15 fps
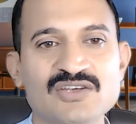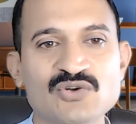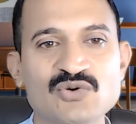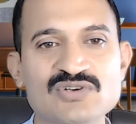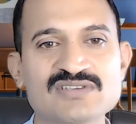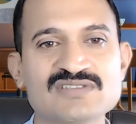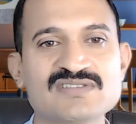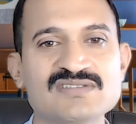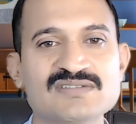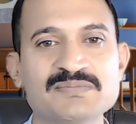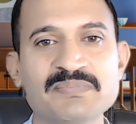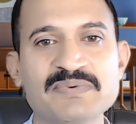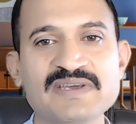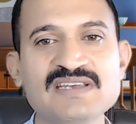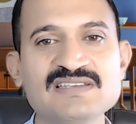Your
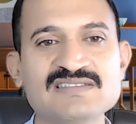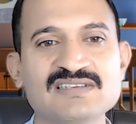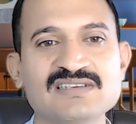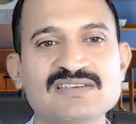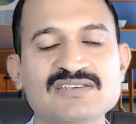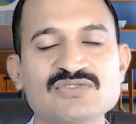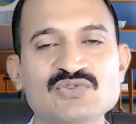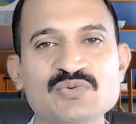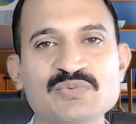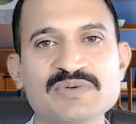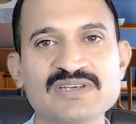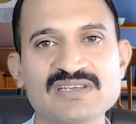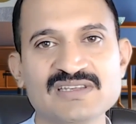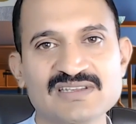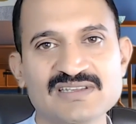speech should
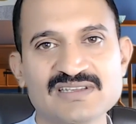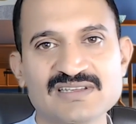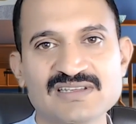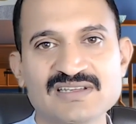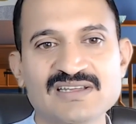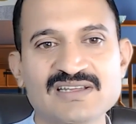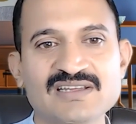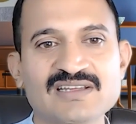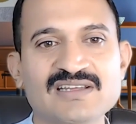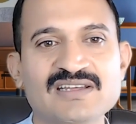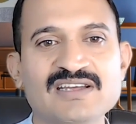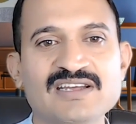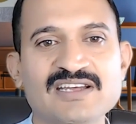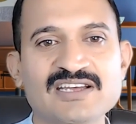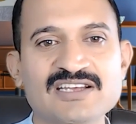be
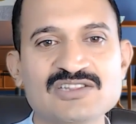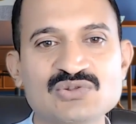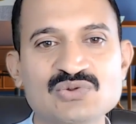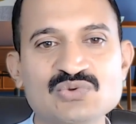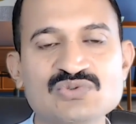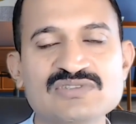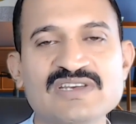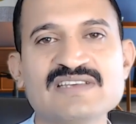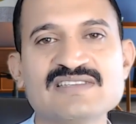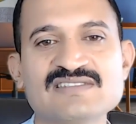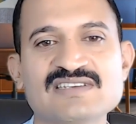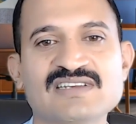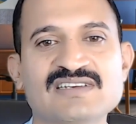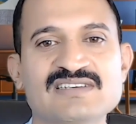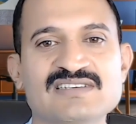
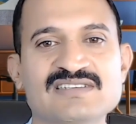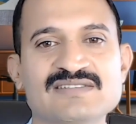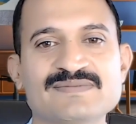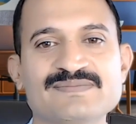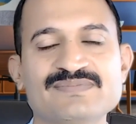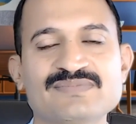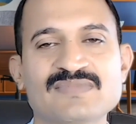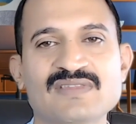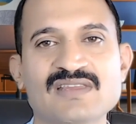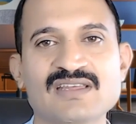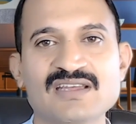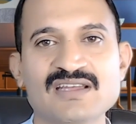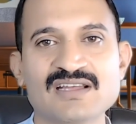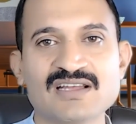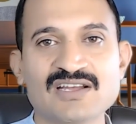enthusiastic.
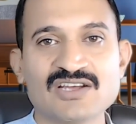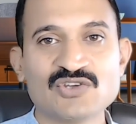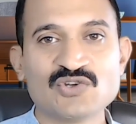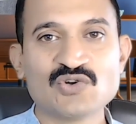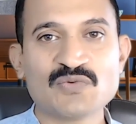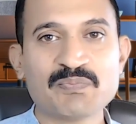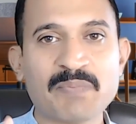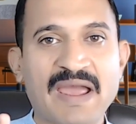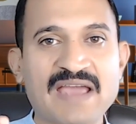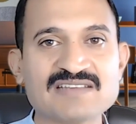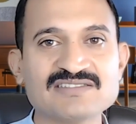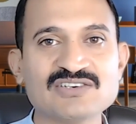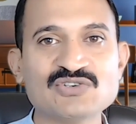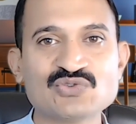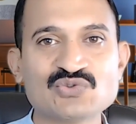Your
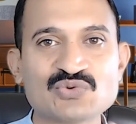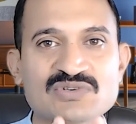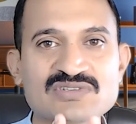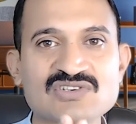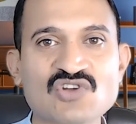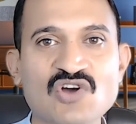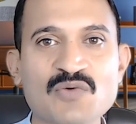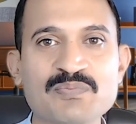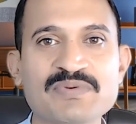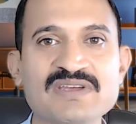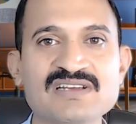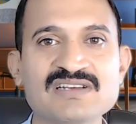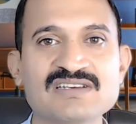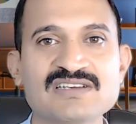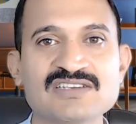passion towards the
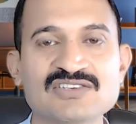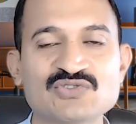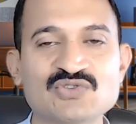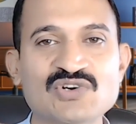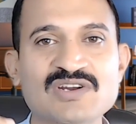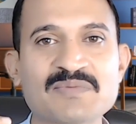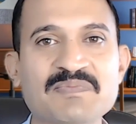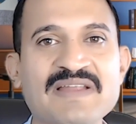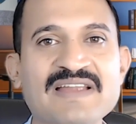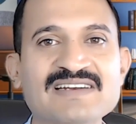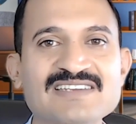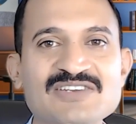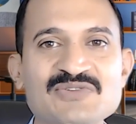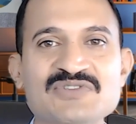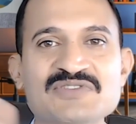topic should
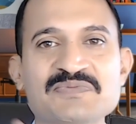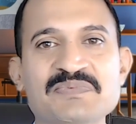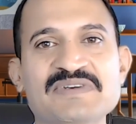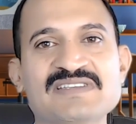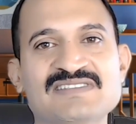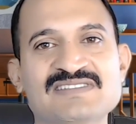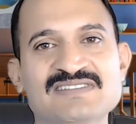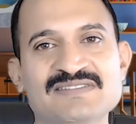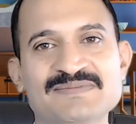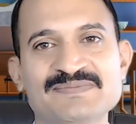reflect in your speech.